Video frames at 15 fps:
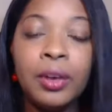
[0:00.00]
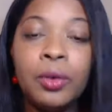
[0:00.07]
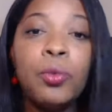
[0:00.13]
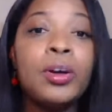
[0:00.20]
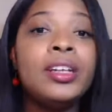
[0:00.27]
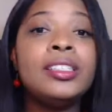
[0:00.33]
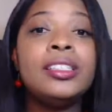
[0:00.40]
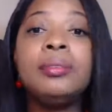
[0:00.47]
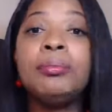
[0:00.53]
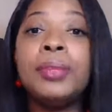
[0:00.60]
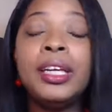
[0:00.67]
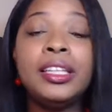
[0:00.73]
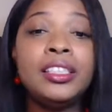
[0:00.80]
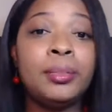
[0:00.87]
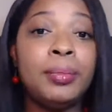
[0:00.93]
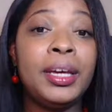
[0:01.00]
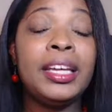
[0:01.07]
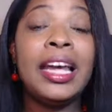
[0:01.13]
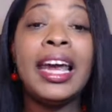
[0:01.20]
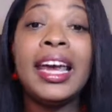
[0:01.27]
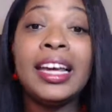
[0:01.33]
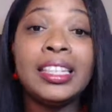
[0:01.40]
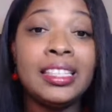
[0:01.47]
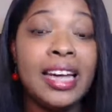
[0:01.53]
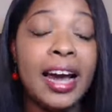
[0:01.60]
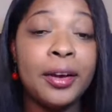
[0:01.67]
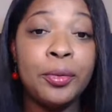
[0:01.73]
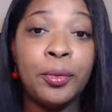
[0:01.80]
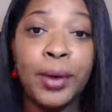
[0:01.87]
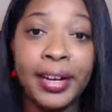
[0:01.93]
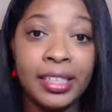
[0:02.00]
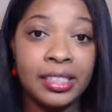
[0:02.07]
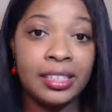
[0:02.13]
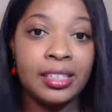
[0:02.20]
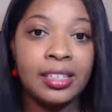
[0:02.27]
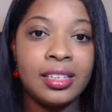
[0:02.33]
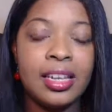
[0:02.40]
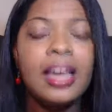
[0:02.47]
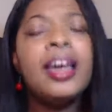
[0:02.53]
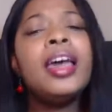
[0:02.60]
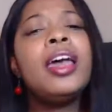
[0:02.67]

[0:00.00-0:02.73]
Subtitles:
What does it mean to be an anti-racist?